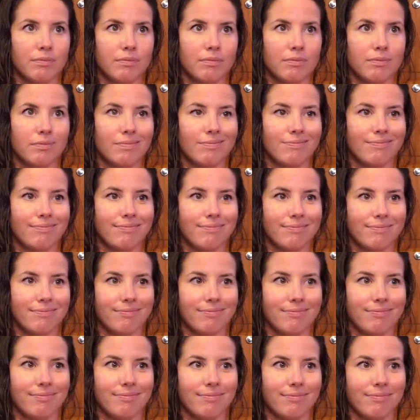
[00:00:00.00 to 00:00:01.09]

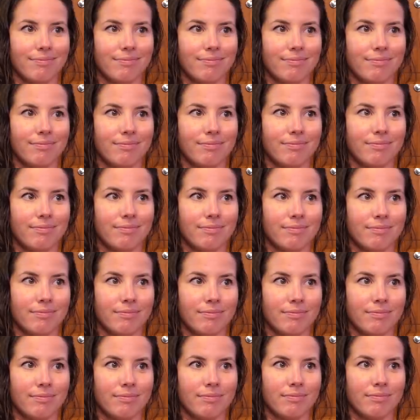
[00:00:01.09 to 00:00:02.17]

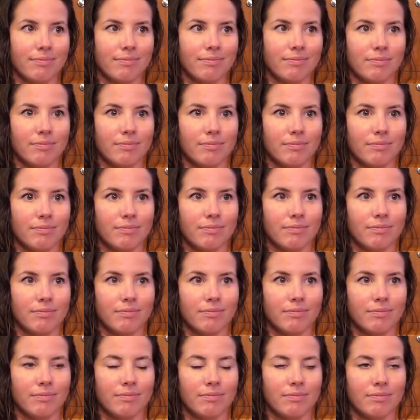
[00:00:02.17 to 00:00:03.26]

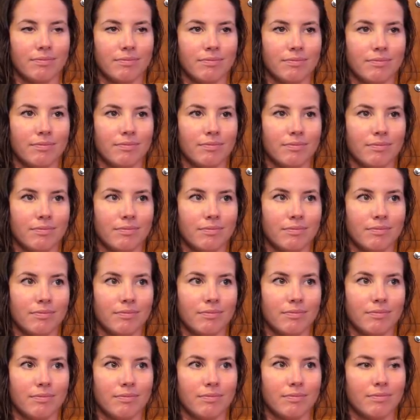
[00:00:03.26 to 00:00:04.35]

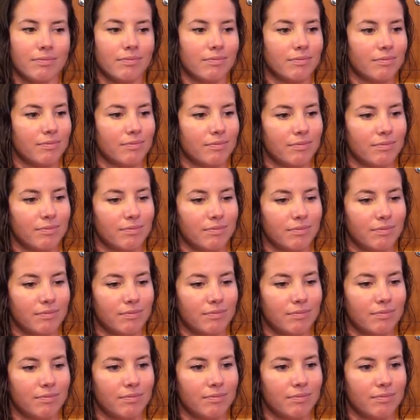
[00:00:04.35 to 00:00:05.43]

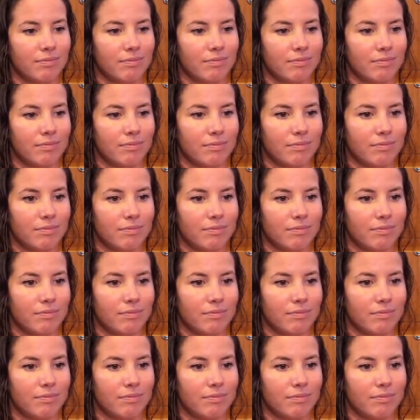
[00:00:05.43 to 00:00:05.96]
(silent)